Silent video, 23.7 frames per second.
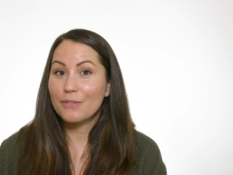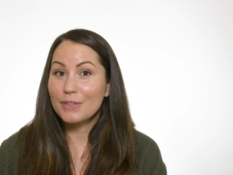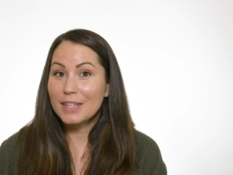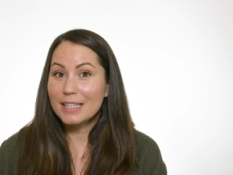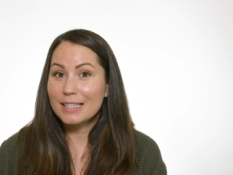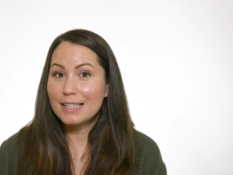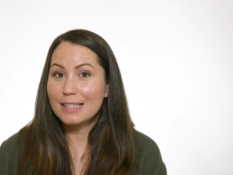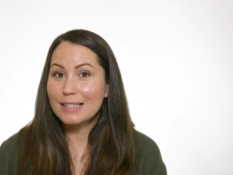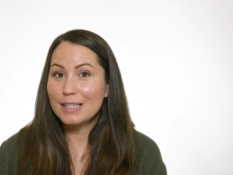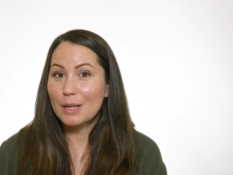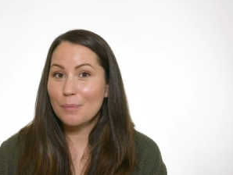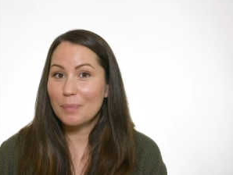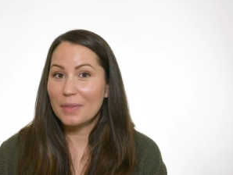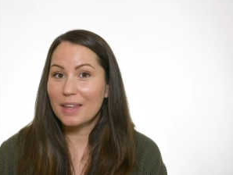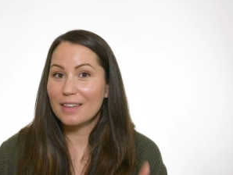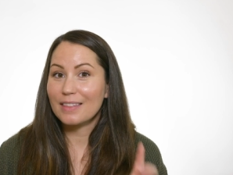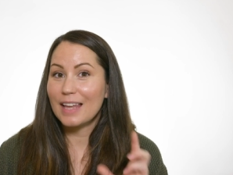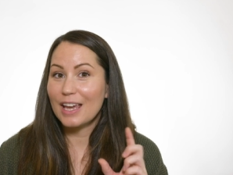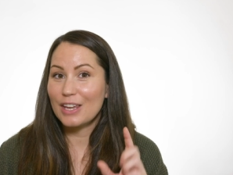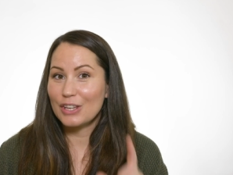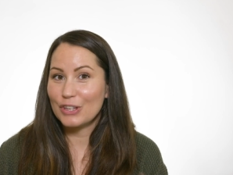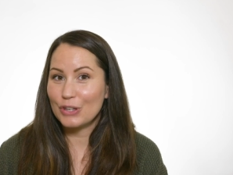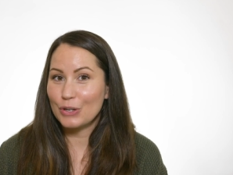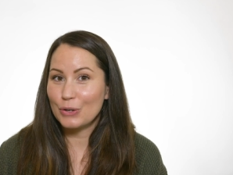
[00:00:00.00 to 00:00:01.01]
if this is something
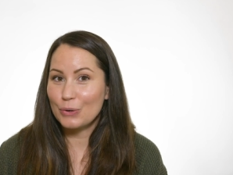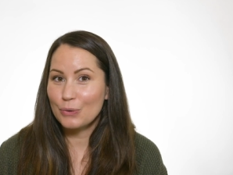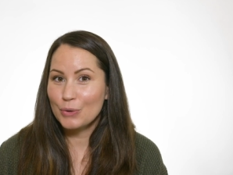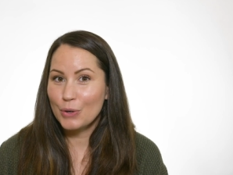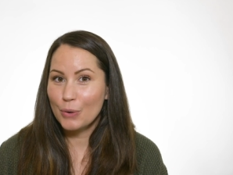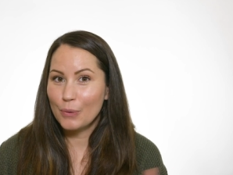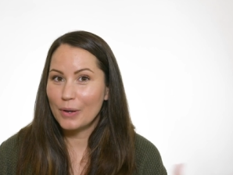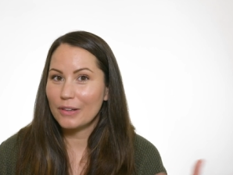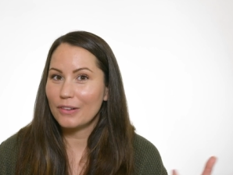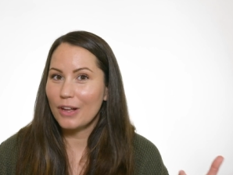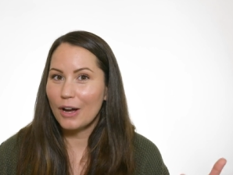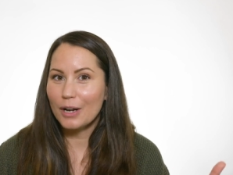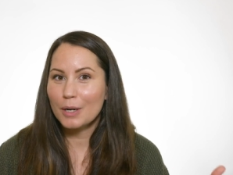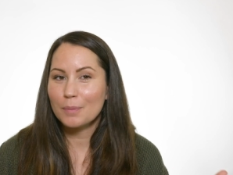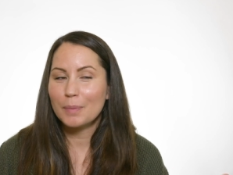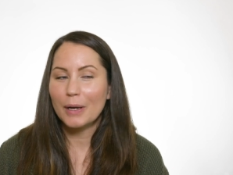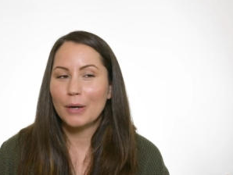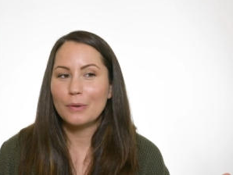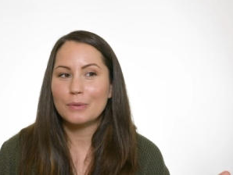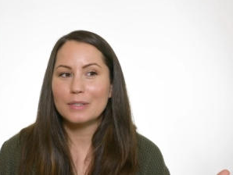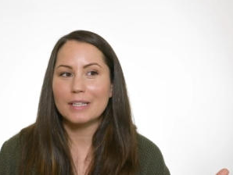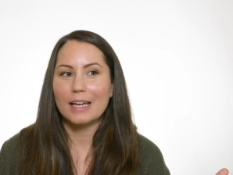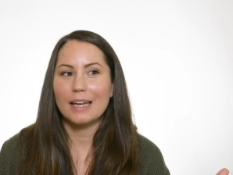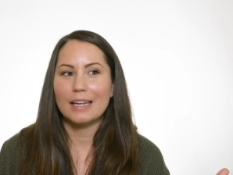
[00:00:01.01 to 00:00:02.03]
that you know a lot
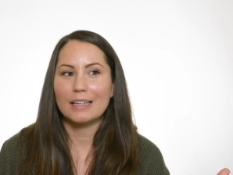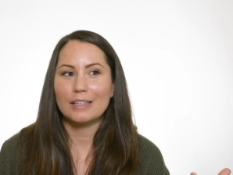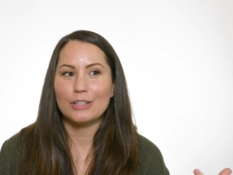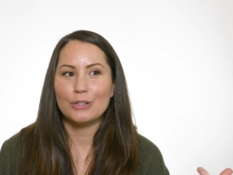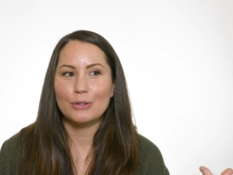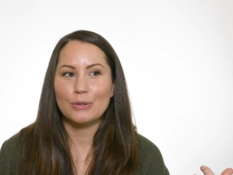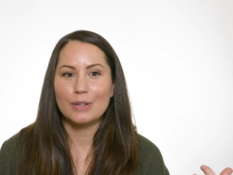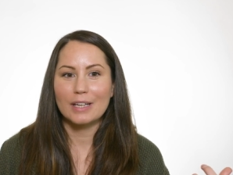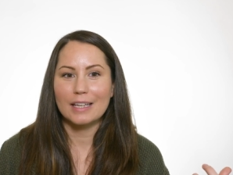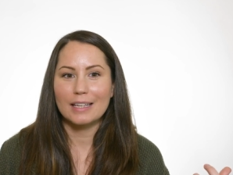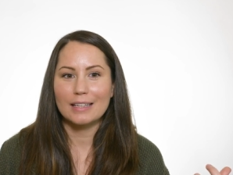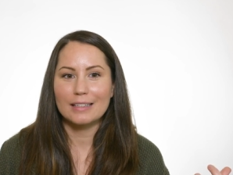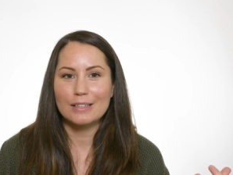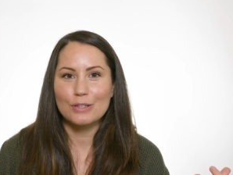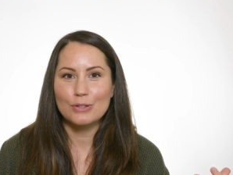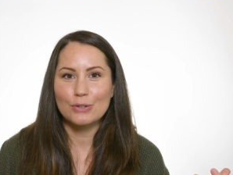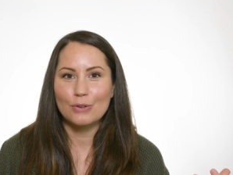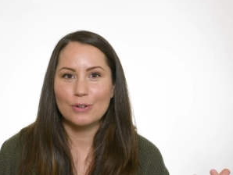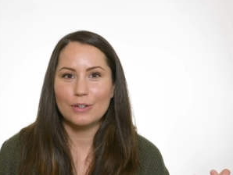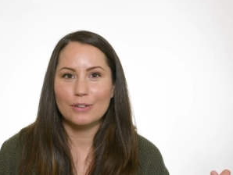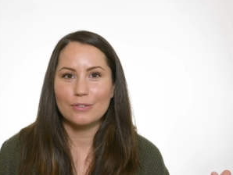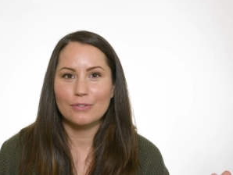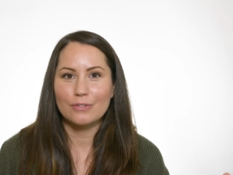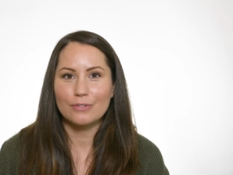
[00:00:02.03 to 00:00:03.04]
about and you can
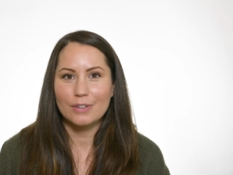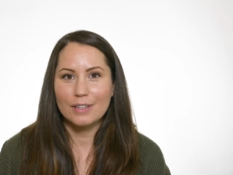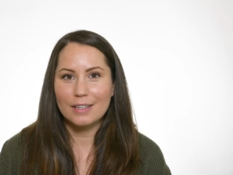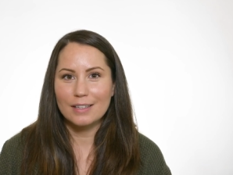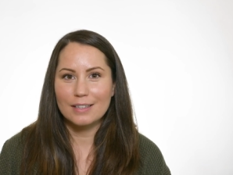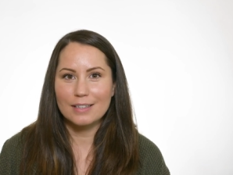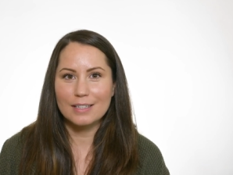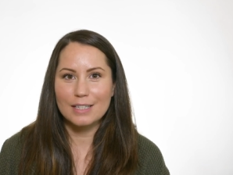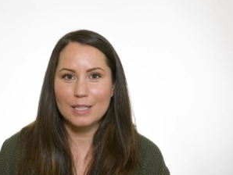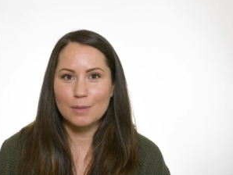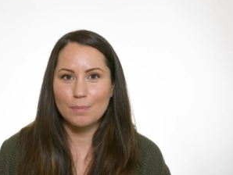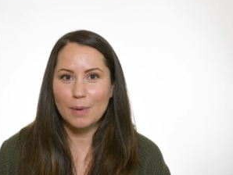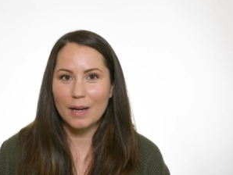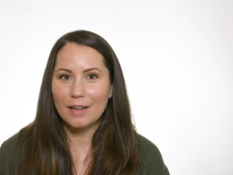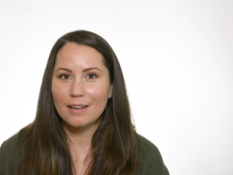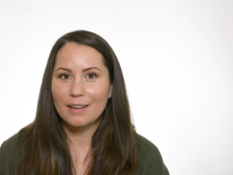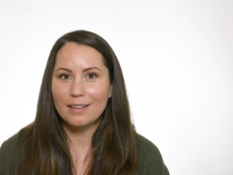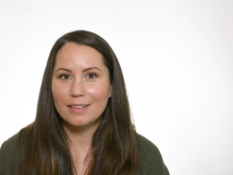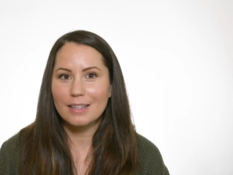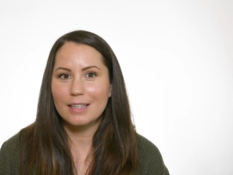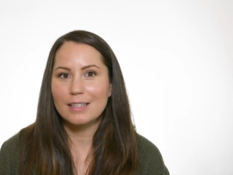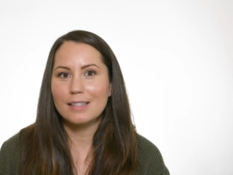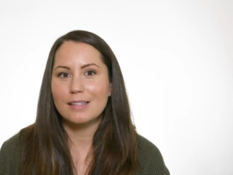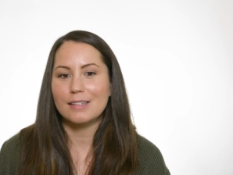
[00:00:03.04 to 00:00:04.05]
sort of
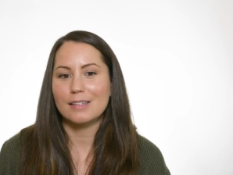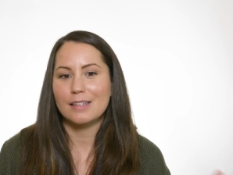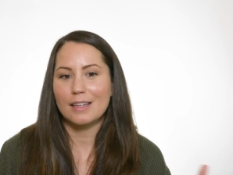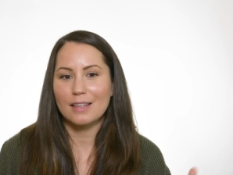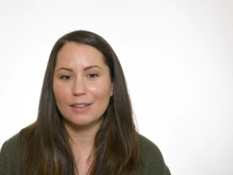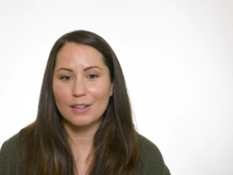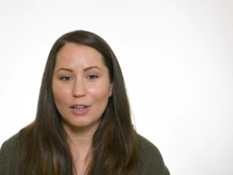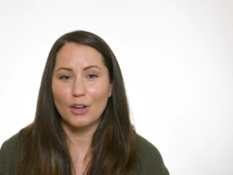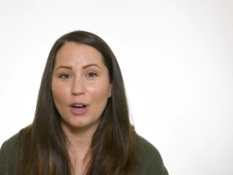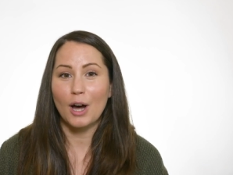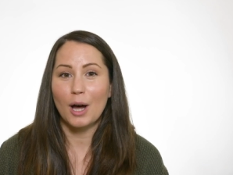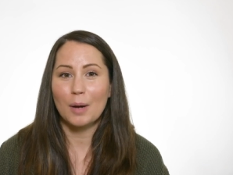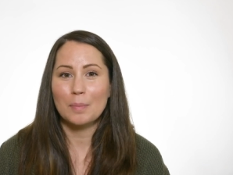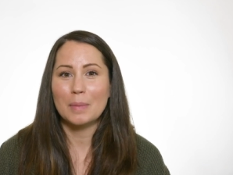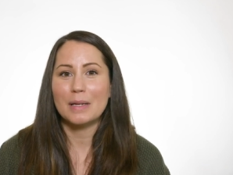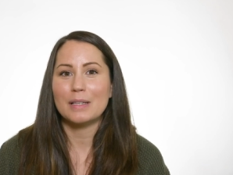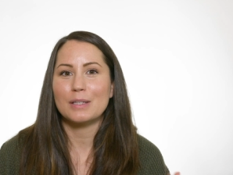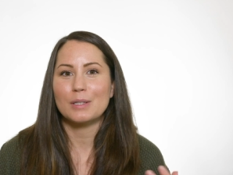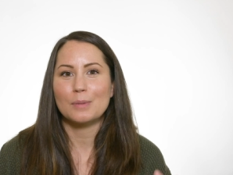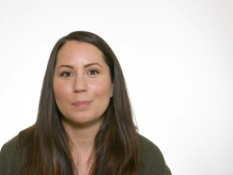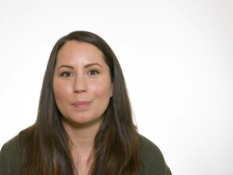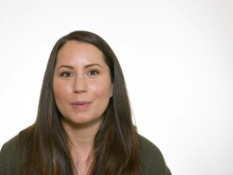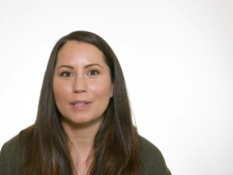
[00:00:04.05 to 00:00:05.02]
debunk this in the comments,